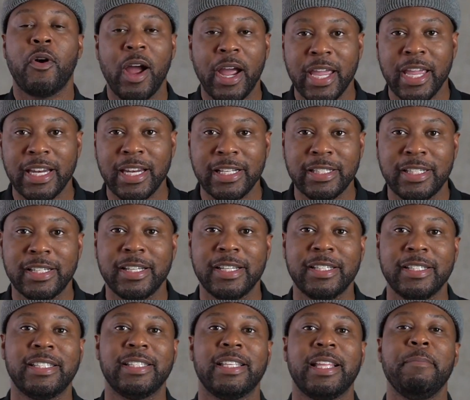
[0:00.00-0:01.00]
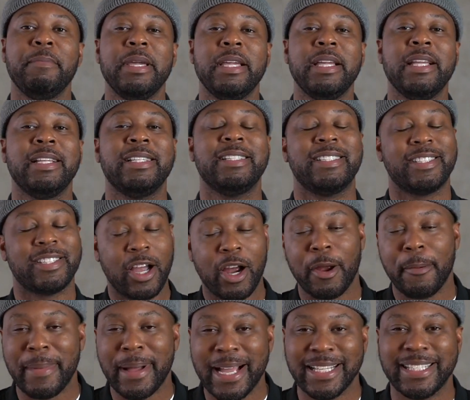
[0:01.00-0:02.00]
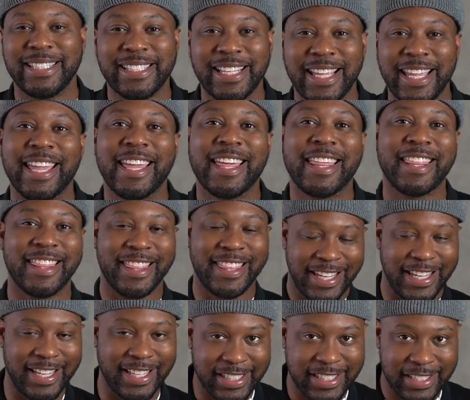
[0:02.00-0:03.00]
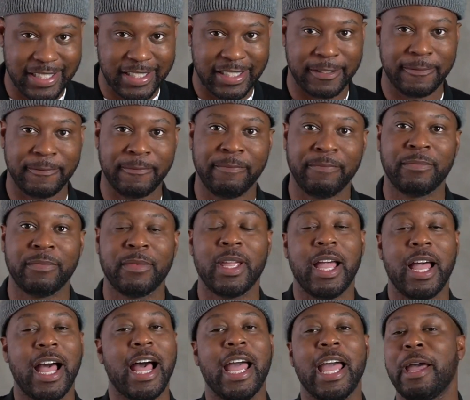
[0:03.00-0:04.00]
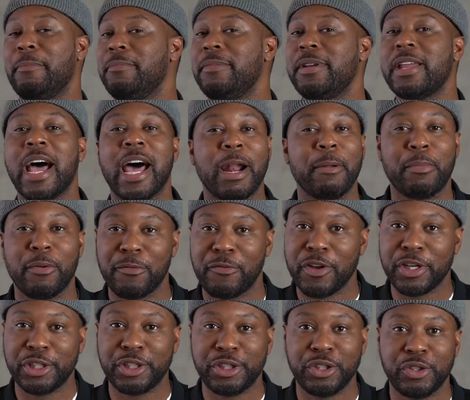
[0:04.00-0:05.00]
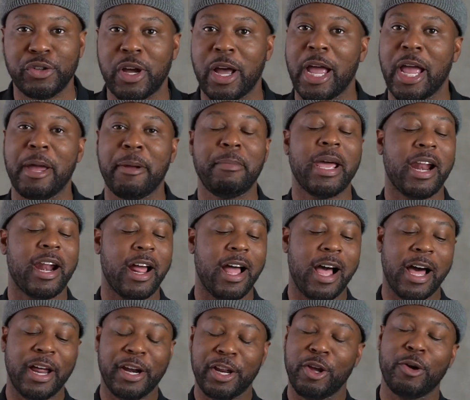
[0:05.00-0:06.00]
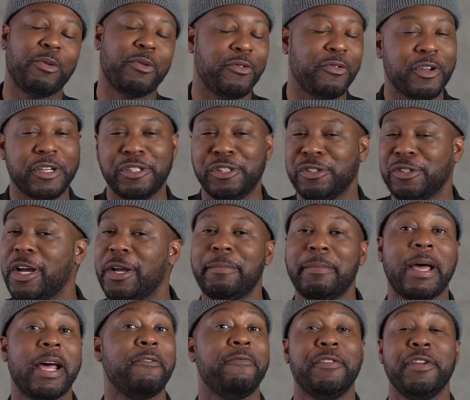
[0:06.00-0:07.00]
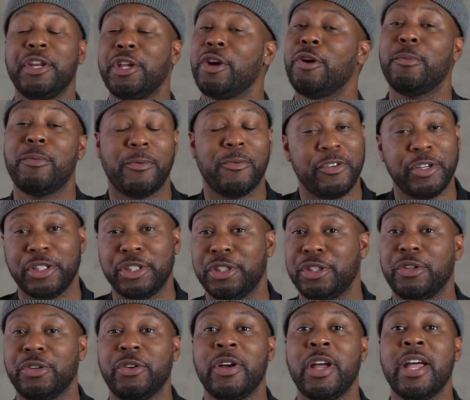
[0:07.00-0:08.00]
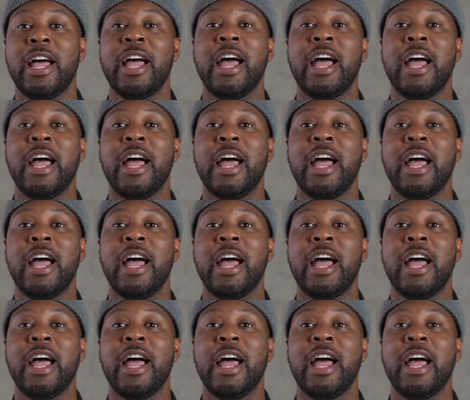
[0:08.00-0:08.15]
I get into this, let me start by saying this. I am not a professional. I am not an audio professional. I'm not a video professional.